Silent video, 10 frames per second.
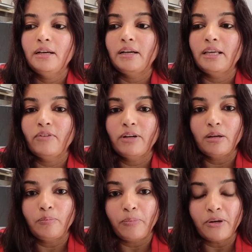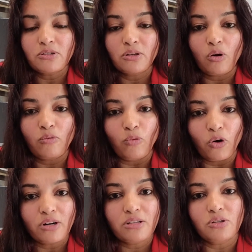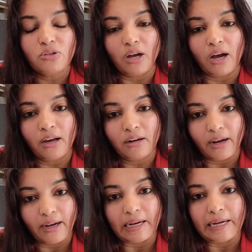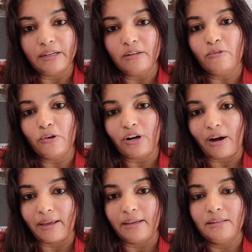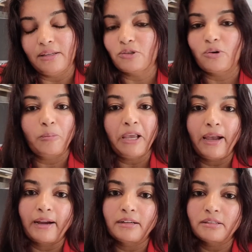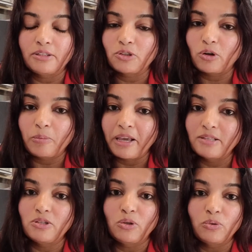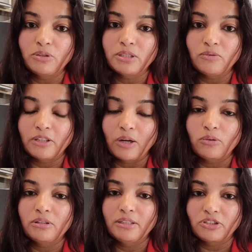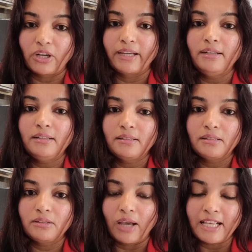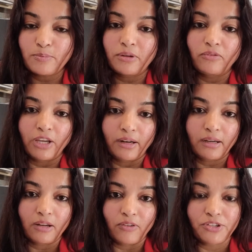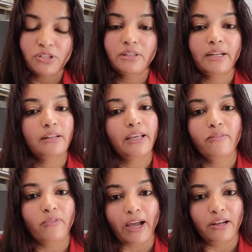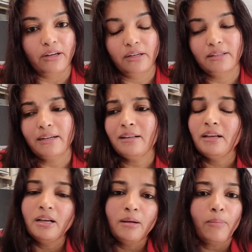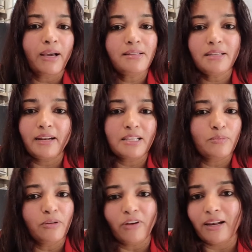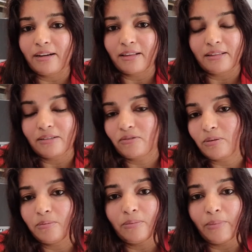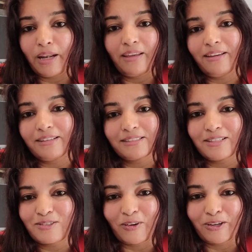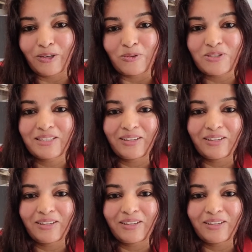Even a person of wars are entitled for trial. They should not be hanged. They should not be executed without the trial, as per Vienna Convention. Then they have violated that. Pakistan has been violating that from many years. It's not a news.